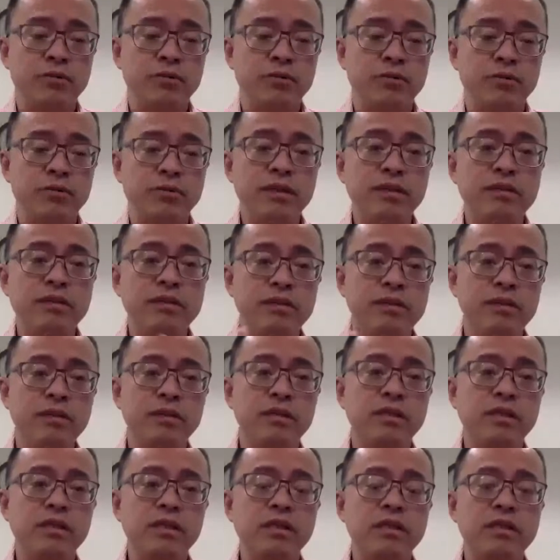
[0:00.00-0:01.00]
3,
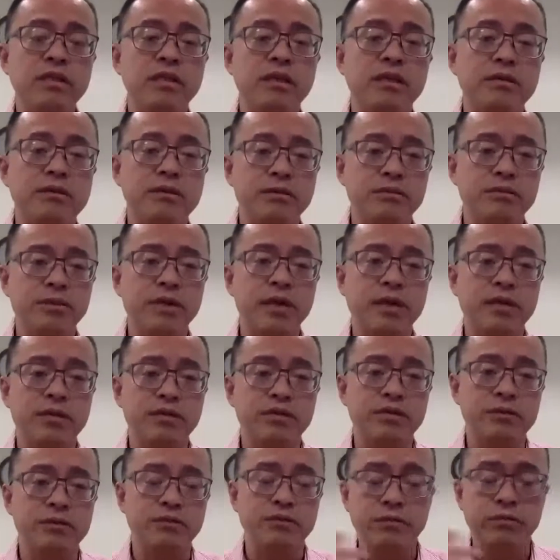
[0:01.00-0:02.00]
30, and
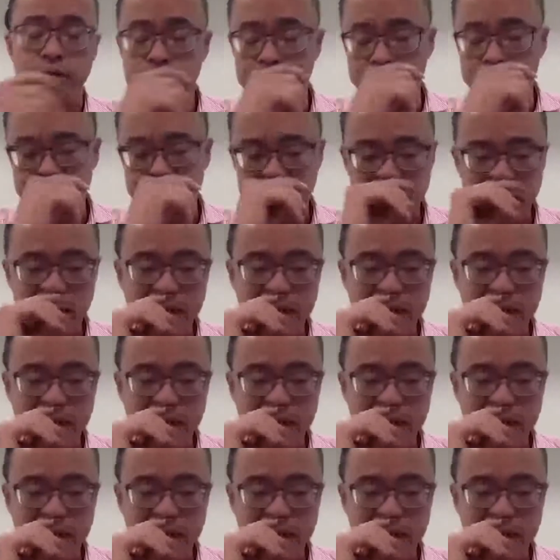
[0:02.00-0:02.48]
300 rule.